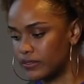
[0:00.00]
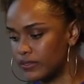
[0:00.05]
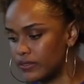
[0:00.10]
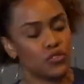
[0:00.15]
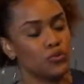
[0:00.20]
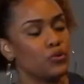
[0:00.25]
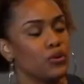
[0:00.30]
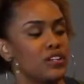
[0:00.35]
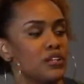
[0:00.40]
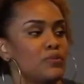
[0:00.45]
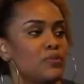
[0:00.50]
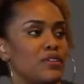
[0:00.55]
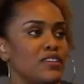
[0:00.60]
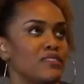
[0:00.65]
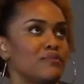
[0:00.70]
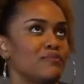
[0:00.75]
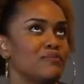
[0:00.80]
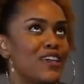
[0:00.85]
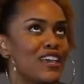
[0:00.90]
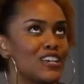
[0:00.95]
You want to
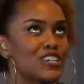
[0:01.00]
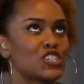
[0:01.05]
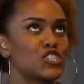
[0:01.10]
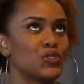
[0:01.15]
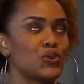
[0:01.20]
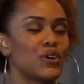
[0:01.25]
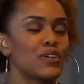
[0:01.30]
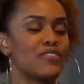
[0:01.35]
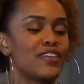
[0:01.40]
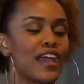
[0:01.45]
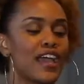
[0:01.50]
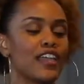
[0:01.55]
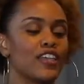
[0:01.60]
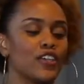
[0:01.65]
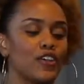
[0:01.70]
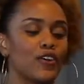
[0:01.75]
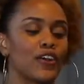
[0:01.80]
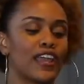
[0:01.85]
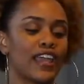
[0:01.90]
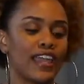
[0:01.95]
make sure that
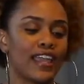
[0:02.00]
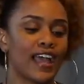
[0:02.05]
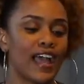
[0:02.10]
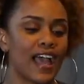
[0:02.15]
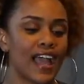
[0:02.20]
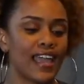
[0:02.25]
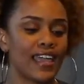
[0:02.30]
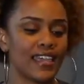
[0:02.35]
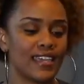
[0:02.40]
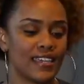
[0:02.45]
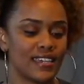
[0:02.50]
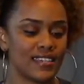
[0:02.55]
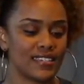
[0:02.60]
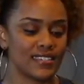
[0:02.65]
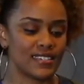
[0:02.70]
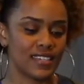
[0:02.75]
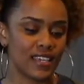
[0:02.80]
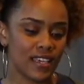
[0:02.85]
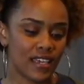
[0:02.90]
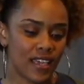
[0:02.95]
your AI is
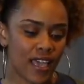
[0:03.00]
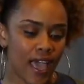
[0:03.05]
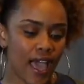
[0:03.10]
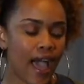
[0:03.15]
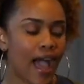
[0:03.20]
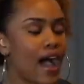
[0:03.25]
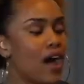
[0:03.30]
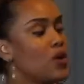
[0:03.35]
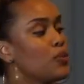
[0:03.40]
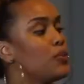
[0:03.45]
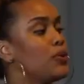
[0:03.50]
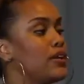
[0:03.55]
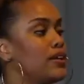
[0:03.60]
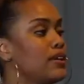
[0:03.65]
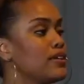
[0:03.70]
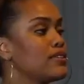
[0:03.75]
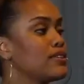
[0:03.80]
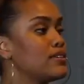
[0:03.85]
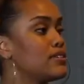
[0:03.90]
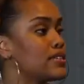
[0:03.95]

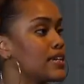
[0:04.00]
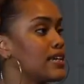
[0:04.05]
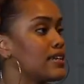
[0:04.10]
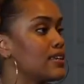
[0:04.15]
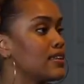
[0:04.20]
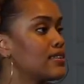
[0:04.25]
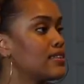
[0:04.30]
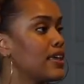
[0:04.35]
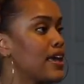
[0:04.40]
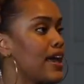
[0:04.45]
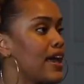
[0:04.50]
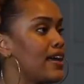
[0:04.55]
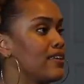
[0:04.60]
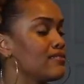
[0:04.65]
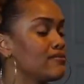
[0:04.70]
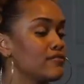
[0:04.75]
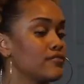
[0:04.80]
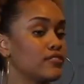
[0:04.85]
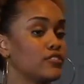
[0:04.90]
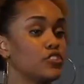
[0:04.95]
outputting the data
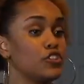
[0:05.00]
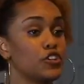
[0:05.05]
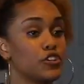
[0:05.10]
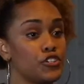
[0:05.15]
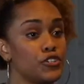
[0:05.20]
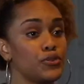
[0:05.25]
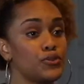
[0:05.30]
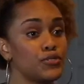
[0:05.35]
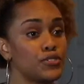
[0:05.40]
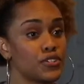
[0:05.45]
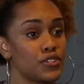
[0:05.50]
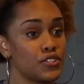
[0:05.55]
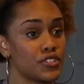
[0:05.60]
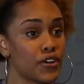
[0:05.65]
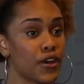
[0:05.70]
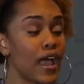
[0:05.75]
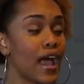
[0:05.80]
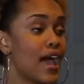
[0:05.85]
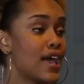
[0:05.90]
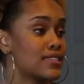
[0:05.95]
that your users
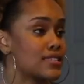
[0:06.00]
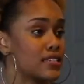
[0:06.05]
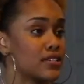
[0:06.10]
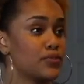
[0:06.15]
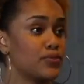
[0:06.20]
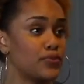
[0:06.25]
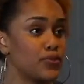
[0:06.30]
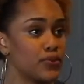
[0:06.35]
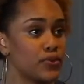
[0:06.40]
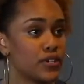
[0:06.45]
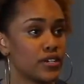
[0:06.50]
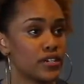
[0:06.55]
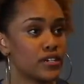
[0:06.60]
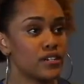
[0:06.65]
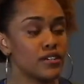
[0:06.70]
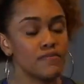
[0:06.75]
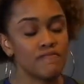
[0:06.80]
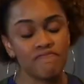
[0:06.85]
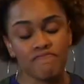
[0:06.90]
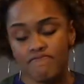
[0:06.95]
are asking
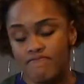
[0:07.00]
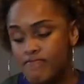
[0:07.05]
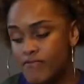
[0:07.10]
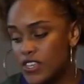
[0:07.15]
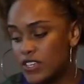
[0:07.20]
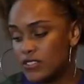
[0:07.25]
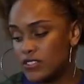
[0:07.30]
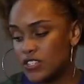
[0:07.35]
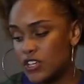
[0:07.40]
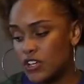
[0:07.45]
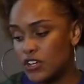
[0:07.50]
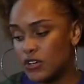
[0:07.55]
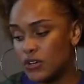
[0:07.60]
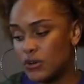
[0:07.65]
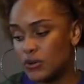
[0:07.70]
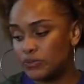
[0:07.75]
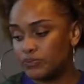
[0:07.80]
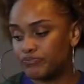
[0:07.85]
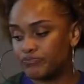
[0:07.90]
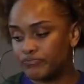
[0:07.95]
for.
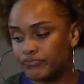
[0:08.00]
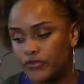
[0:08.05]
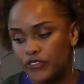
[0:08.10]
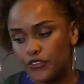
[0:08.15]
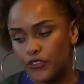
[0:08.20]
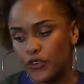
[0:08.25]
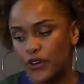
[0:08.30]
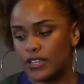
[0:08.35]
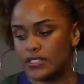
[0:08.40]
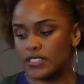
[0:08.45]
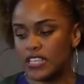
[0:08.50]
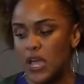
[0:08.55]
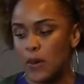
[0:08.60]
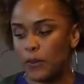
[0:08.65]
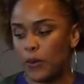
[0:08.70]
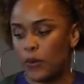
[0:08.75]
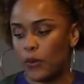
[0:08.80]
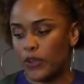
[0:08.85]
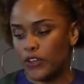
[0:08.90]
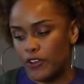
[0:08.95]
So, for
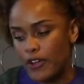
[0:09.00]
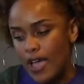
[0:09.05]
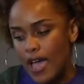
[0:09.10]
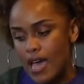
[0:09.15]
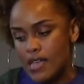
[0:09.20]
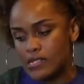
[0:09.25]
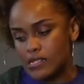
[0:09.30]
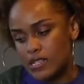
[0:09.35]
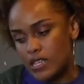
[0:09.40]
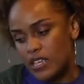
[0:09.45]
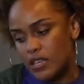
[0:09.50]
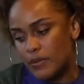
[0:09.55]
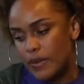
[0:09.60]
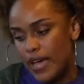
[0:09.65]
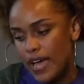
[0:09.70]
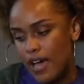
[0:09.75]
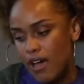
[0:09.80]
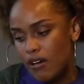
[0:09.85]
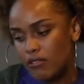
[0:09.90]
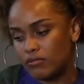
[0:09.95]
example, when you're asking
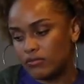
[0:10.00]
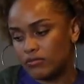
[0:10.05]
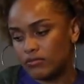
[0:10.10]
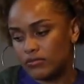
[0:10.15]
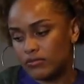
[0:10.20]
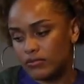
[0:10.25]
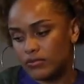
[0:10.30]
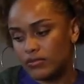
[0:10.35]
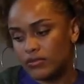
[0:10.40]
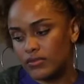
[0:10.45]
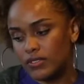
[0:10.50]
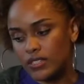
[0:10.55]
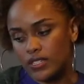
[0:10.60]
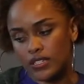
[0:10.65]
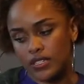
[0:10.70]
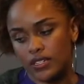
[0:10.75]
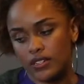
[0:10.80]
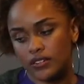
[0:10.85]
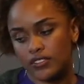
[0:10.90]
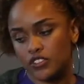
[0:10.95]
about
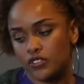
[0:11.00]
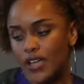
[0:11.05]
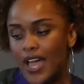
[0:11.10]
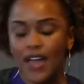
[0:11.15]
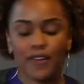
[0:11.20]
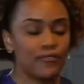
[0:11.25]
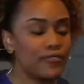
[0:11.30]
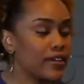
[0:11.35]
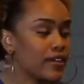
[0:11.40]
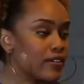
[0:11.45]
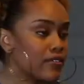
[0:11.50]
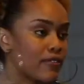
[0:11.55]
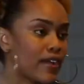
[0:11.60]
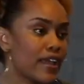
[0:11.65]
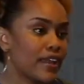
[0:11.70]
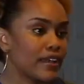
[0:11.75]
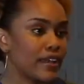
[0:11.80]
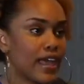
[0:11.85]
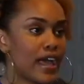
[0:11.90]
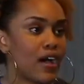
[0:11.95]
the traffic
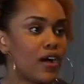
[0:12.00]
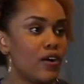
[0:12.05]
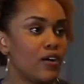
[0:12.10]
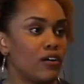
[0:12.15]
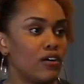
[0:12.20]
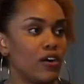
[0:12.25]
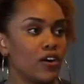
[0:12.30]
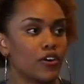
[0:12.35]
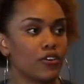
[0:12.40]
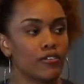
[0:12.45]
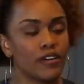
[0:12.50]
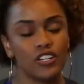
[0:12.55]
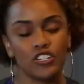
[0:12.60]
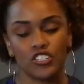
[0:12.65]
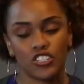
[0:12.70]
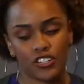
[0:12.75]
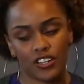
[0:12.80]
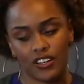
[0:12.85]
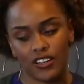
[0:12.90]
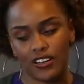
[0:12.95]
right now on
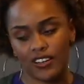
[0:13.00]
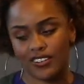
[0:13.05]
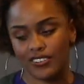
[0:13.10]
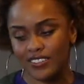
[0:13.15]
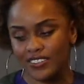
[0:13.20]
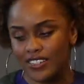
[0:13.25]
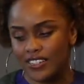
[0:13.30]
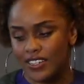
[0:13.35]
Crenshaw,